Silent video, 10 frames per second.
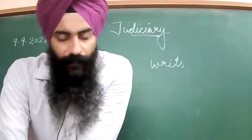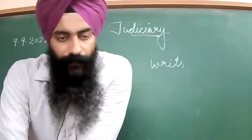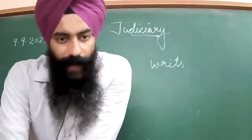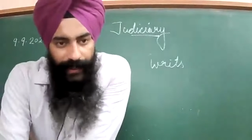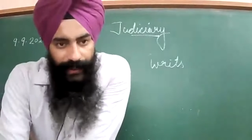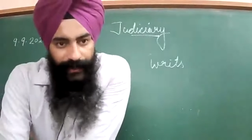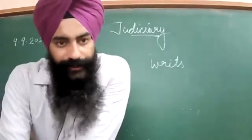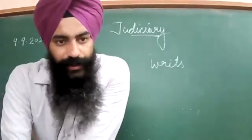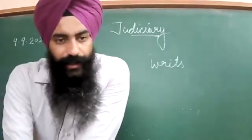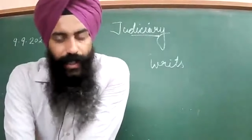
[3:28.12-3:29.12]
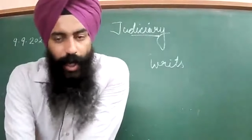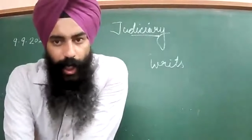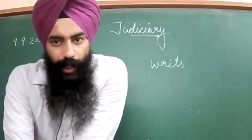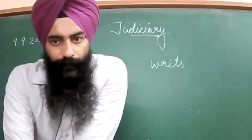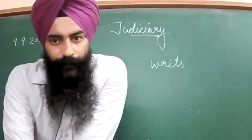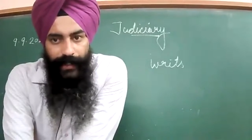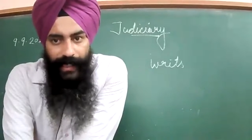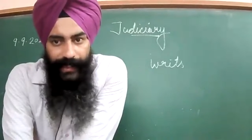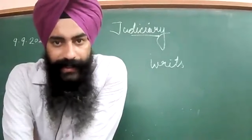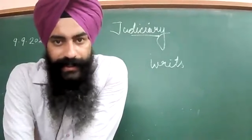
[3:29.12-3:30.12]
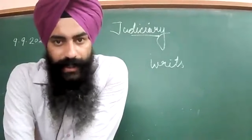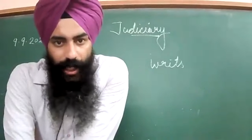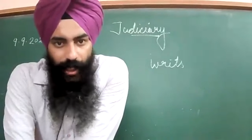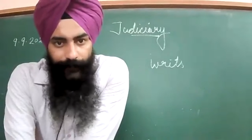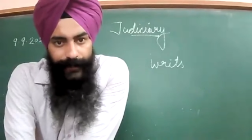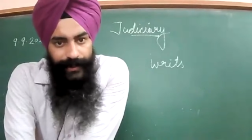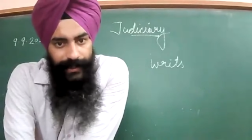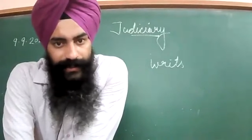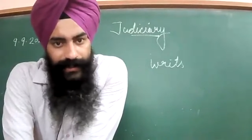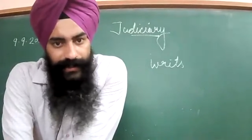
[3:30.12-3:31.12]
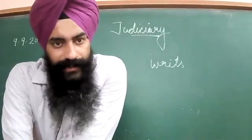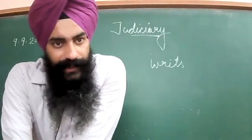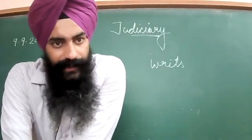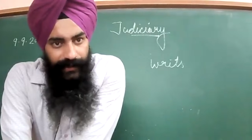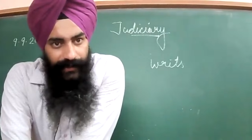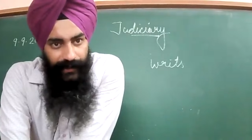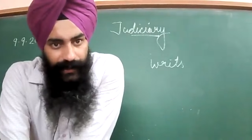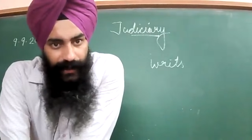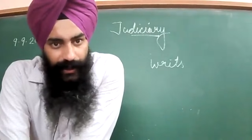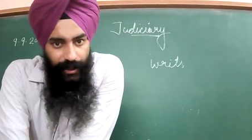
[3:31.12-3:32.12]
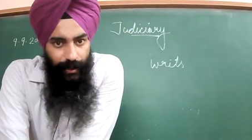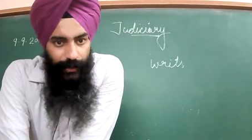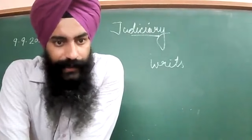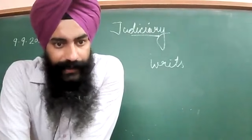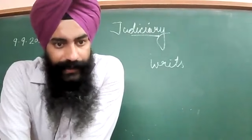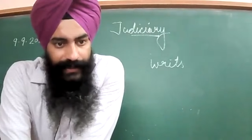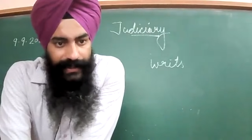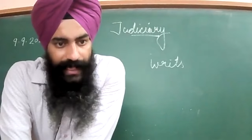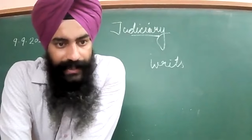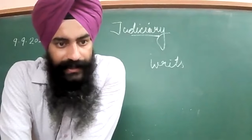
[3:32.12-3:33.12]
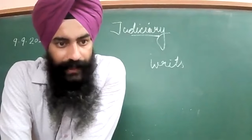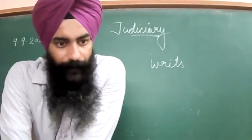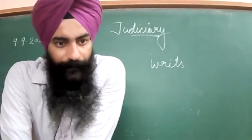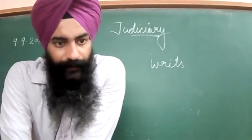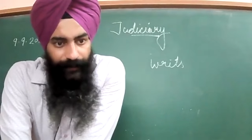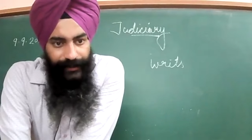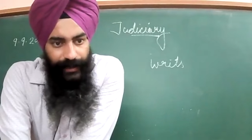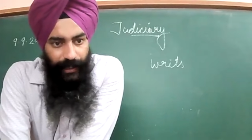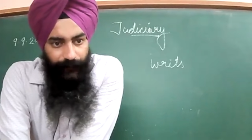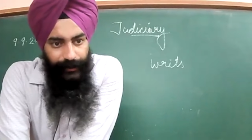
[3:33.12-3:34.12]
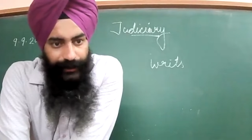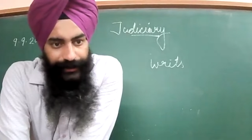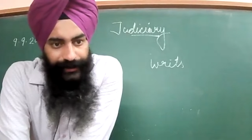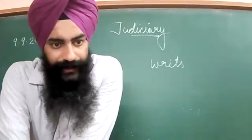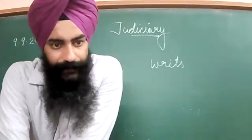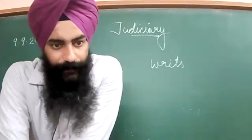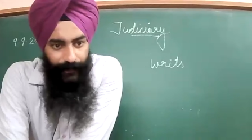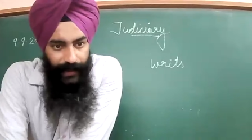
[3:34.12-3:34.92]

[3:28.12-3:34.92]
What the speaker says: Violation of rights of citizens. Clear? So this is as the fifth function of a judiciary.